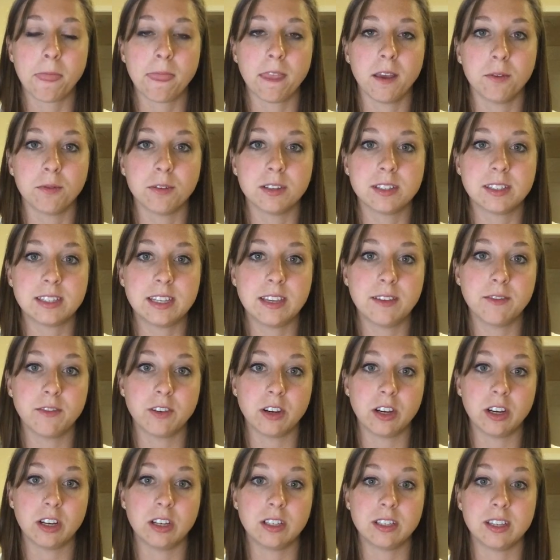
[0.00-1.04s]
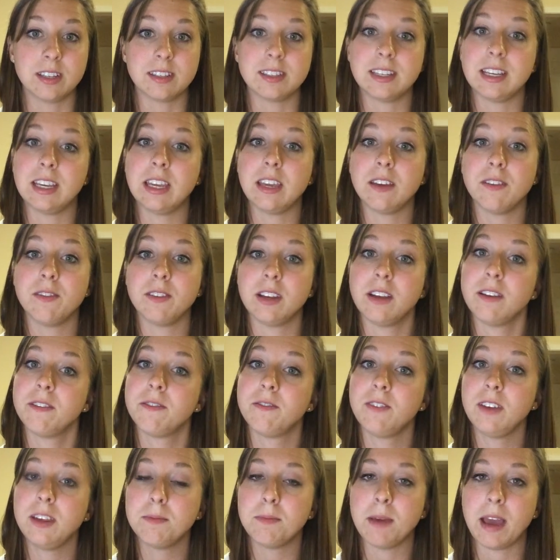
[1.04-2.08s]
a receiver doesn't give enough
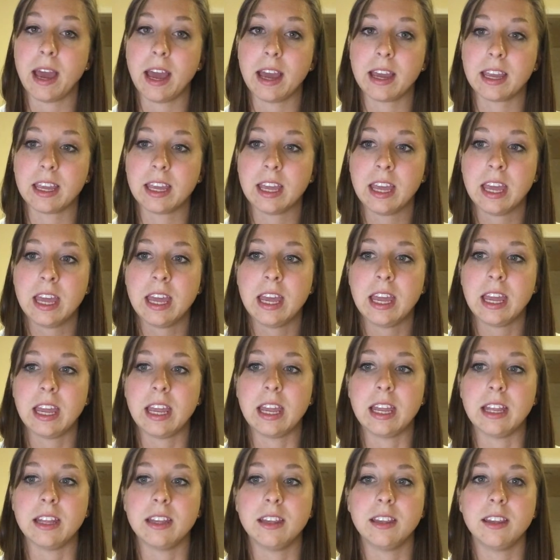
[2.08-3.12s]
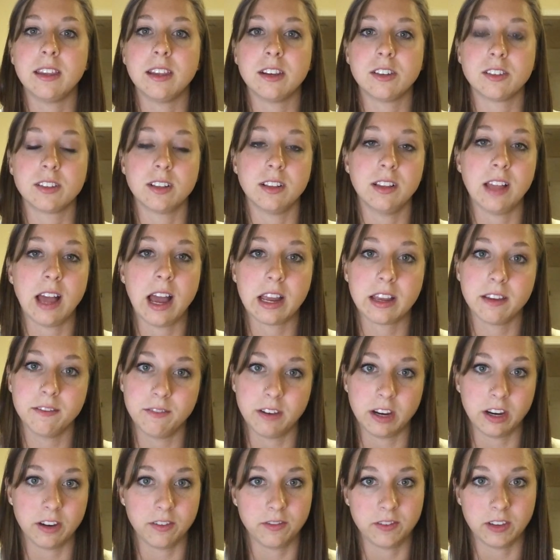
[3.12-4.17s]
feedback and there's a lack of
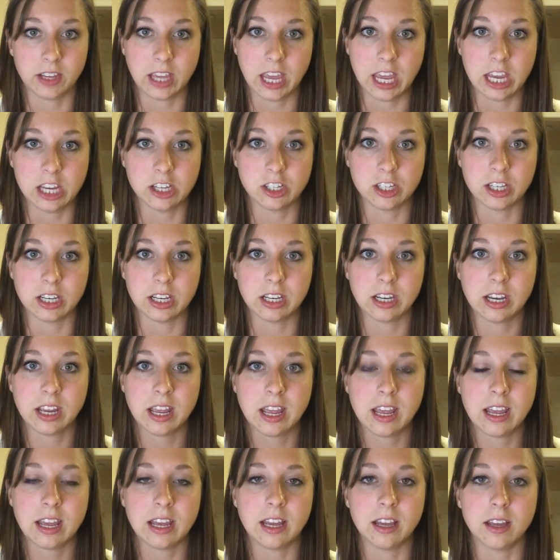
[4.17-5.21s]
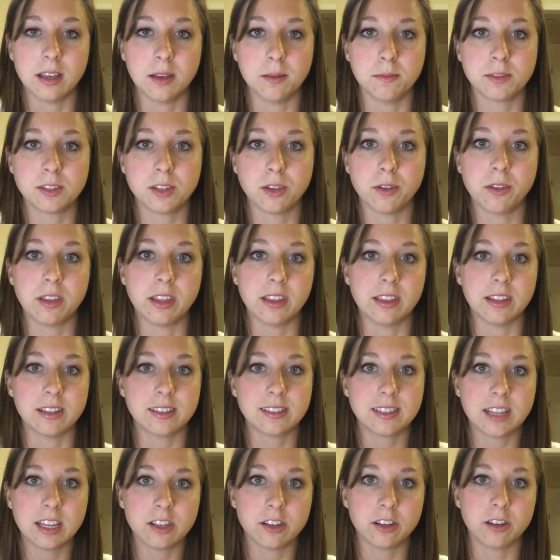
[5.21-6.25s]
verification. So then the
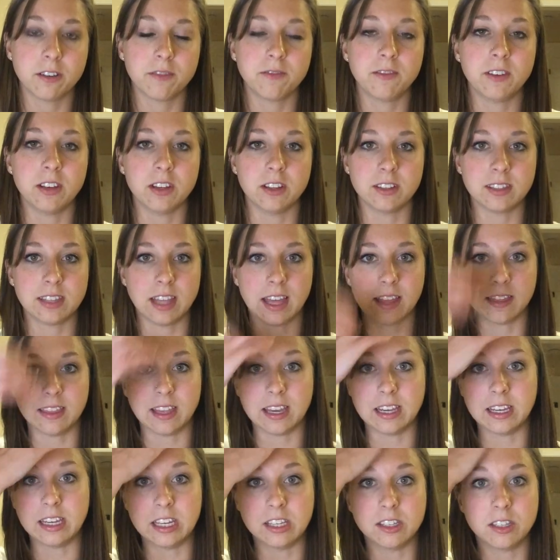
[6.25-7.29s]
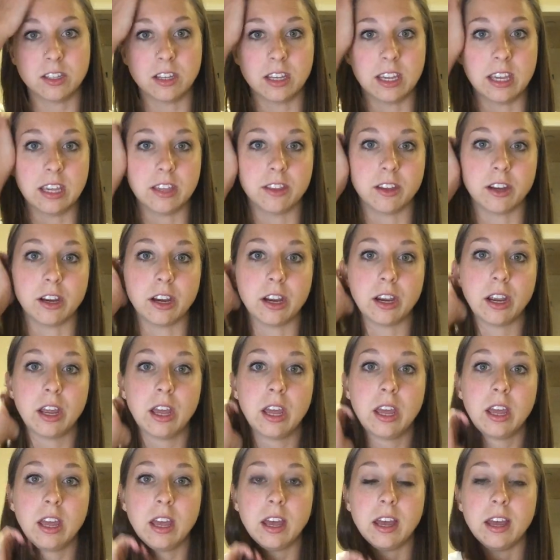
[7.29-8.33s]
sender feels that they need to either
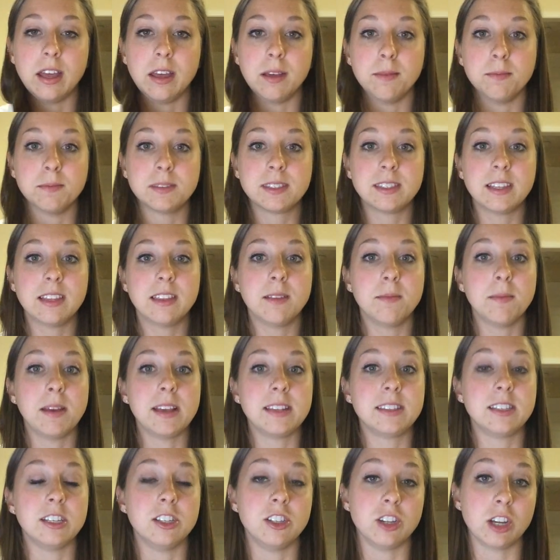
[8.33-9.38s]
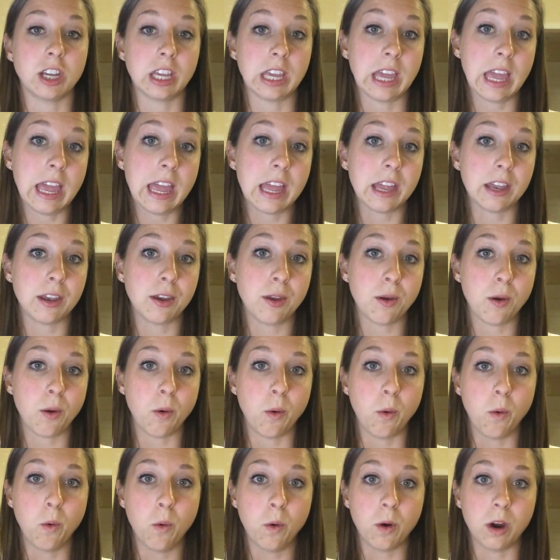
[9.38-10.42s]
send the message again
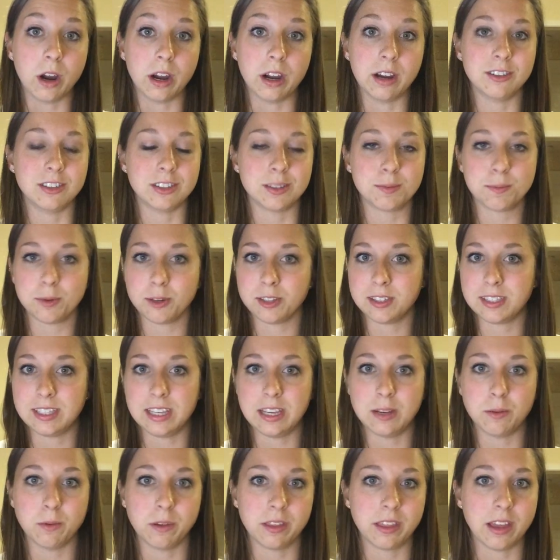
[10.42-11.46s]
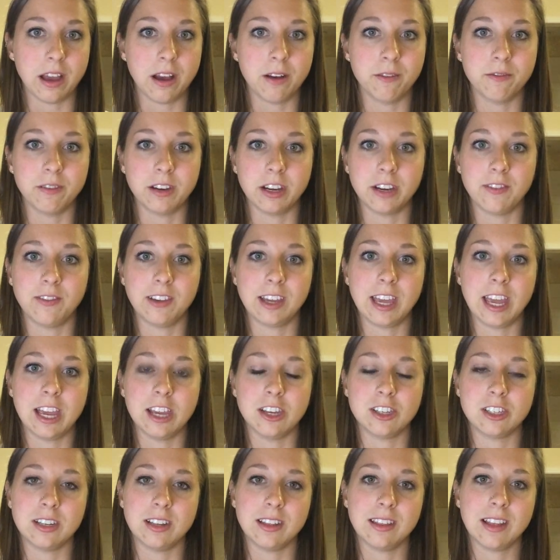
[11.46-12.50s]
or just proceed without
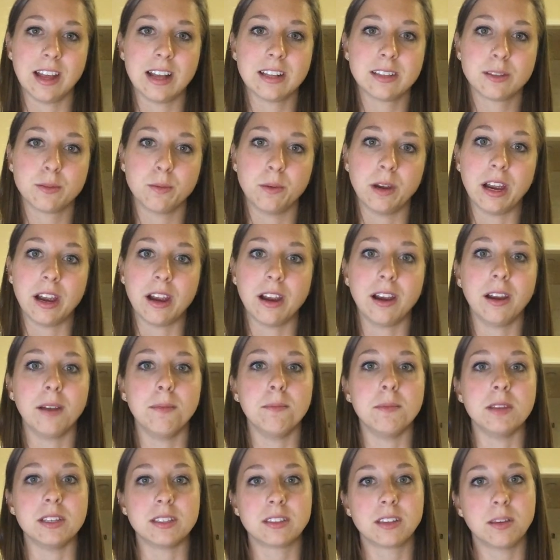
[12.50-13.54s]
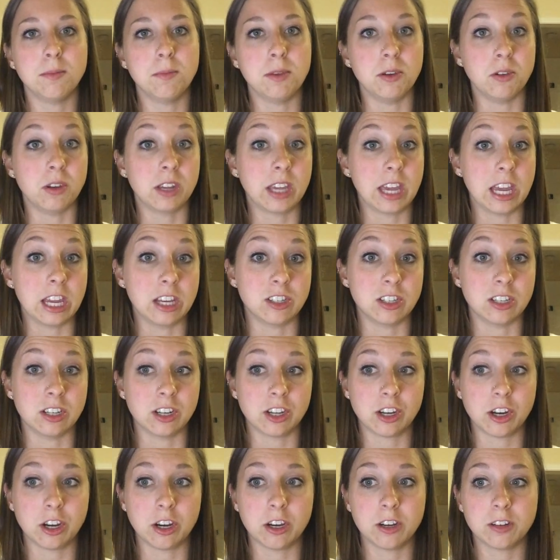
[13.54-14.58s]
verification, and that's where miscommunication
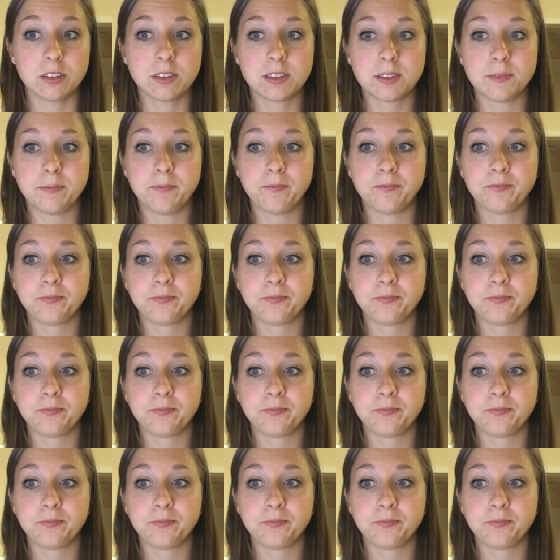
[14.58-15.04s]
occurs.